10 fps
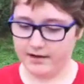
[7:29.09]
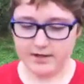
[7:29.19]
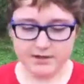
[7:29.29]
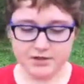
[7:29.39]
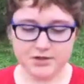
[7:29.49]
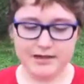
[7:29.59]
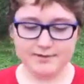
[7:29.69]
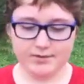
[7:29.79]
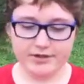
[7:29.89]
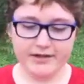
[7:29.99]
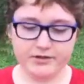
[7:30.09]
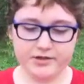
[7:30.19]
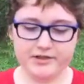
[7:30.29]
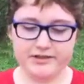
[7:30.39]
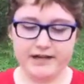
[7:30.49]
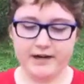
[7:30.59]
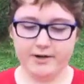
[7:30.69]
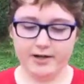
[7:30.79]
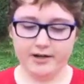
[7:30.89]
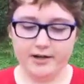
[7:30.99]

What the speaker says: These jobs were dangerous and tiring.